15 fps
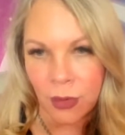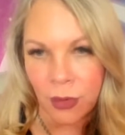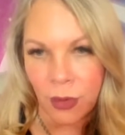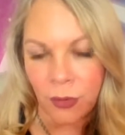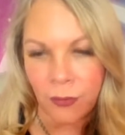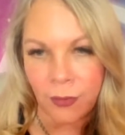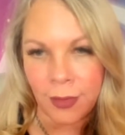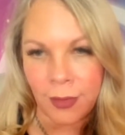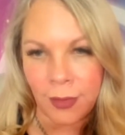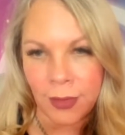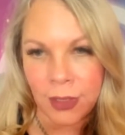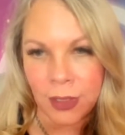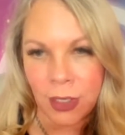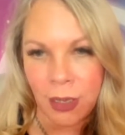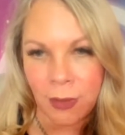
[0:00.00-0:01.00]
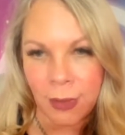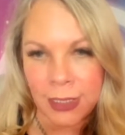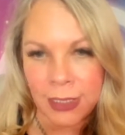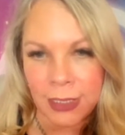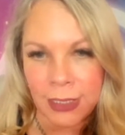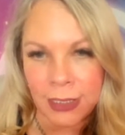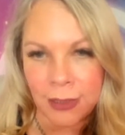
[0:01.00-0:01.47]
Hopefully those
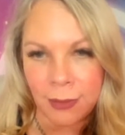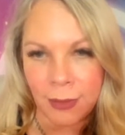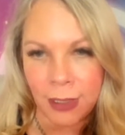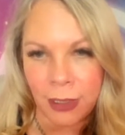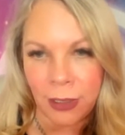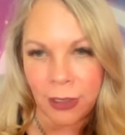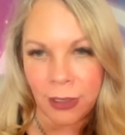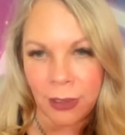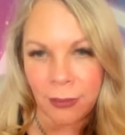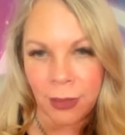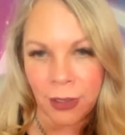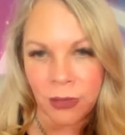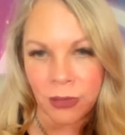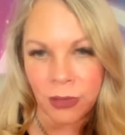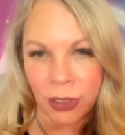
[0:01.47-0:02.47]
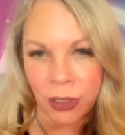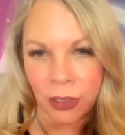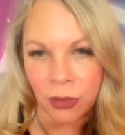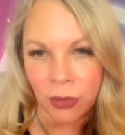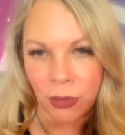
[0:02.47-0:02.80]
comments disappeared. I'm not sure.